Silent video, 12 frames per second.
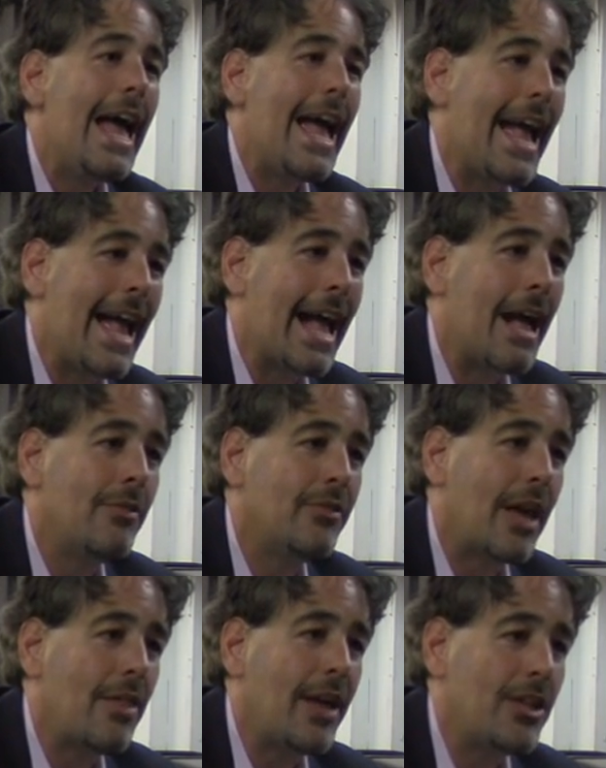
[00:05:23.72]

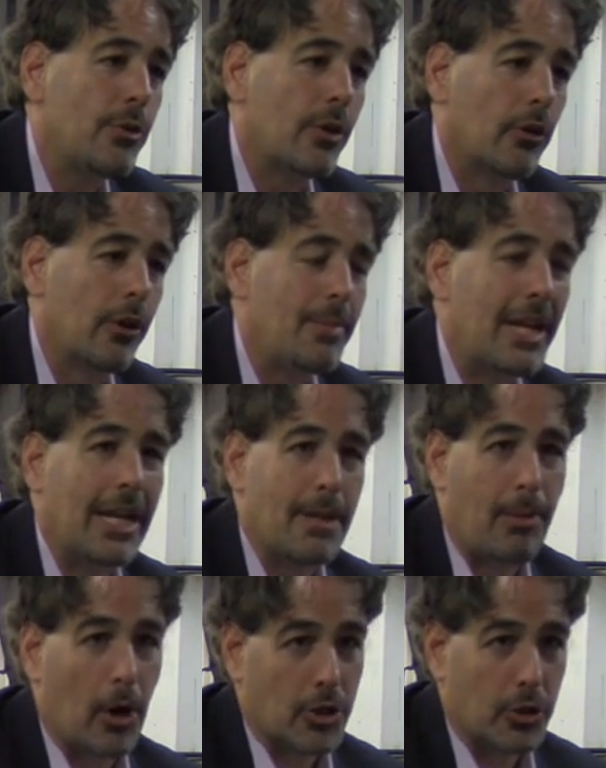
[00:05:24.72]
and then you would only be
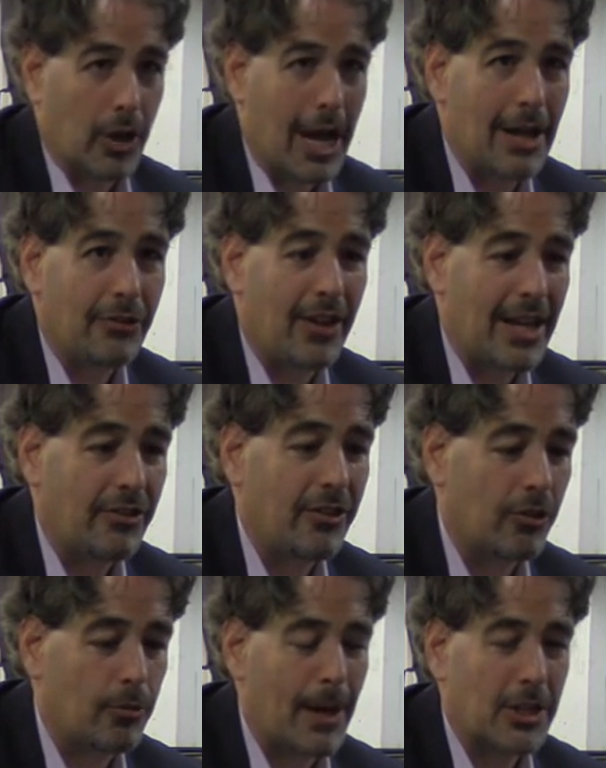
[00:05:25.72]
getting partial content,
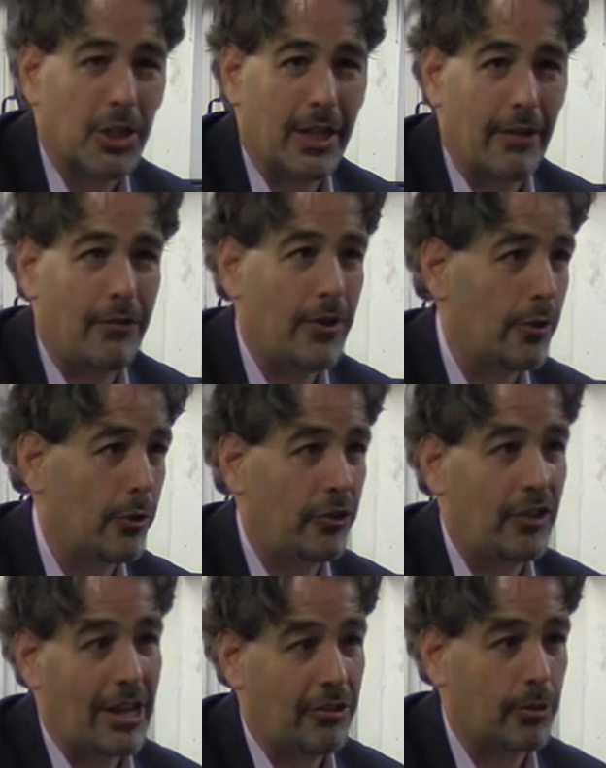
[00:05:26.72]
especially if you
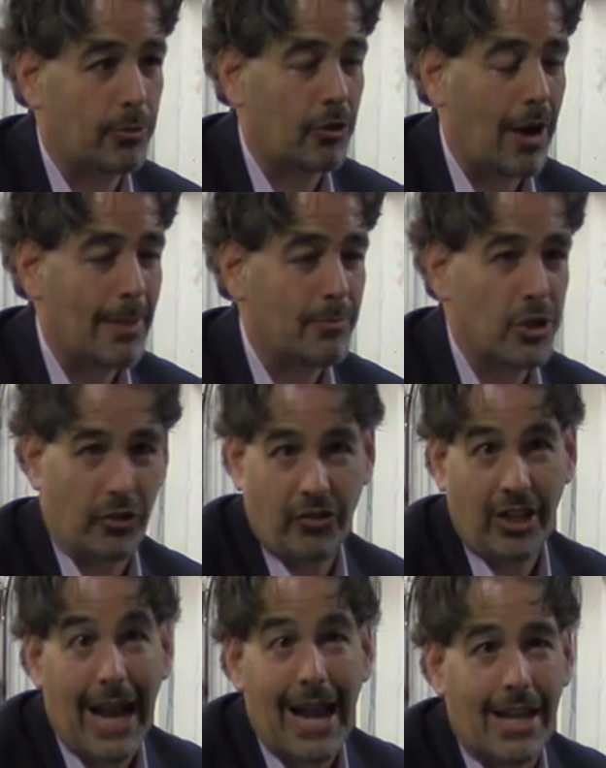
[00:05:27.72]
say subscribe just
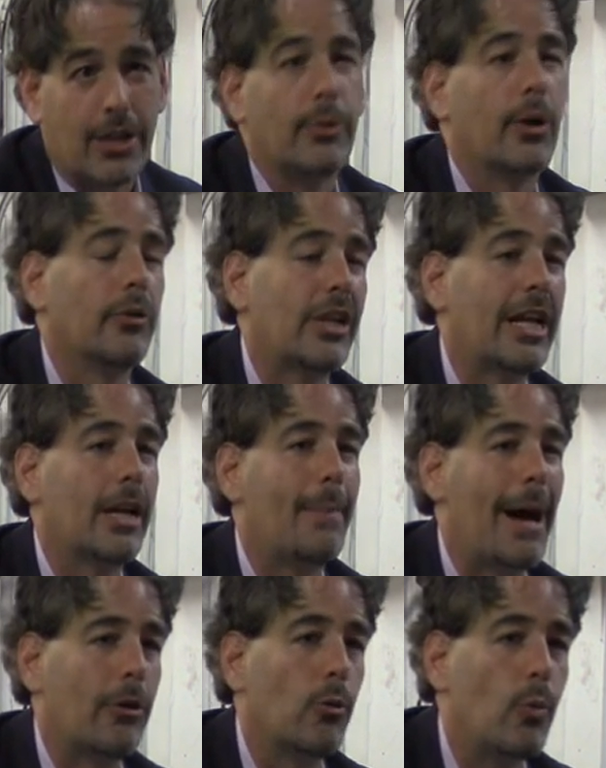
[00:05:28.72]
today. You would only get
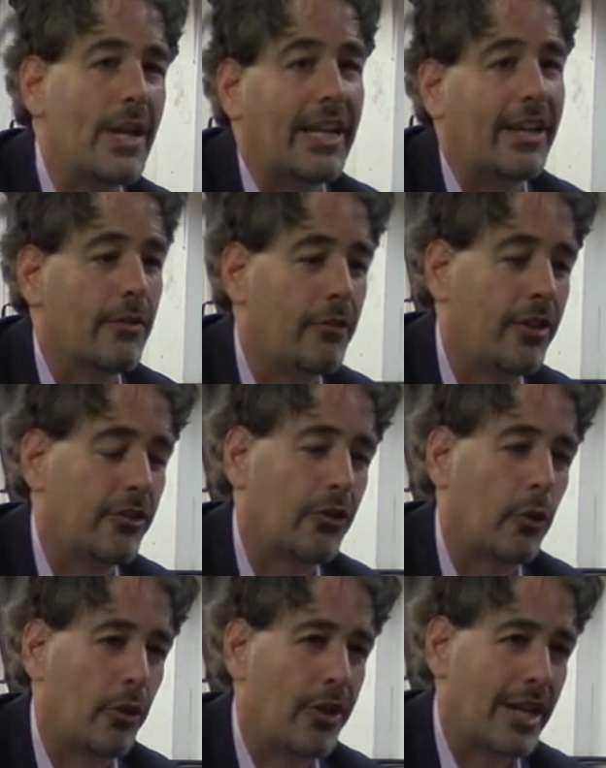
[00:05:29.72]
about a week if this
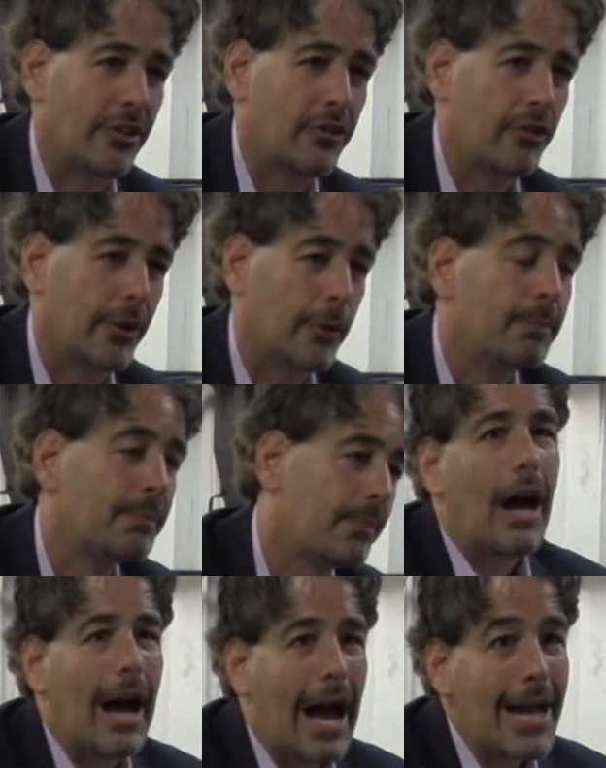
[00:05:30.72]
whole thing is true.
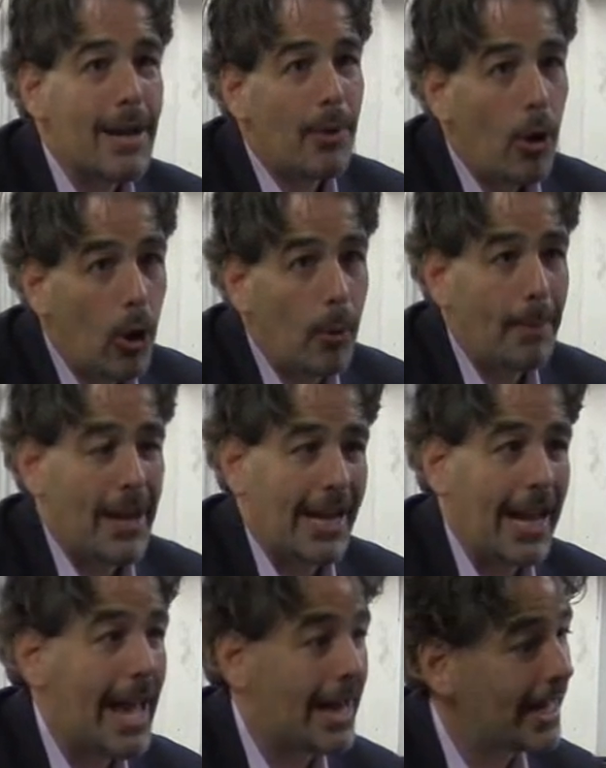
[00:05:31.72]
I am
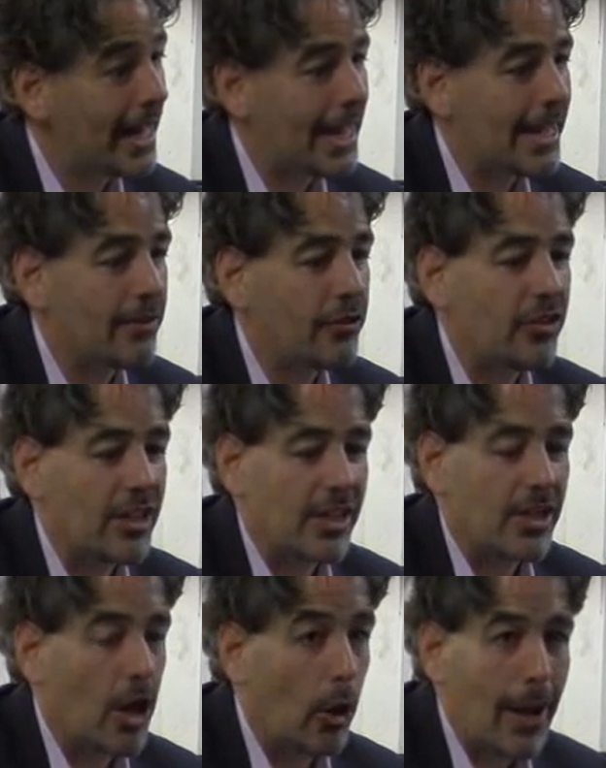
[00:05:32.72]
hoping, and again, I have
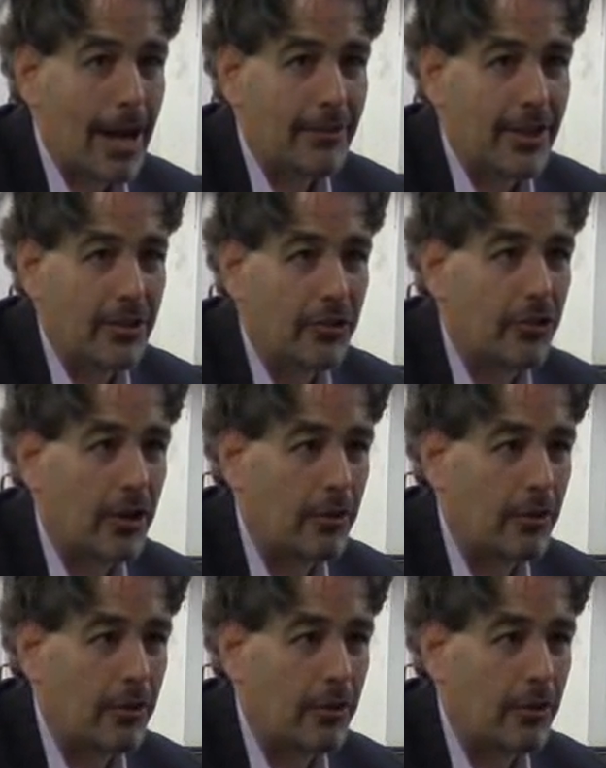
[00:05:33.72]
seen no evidence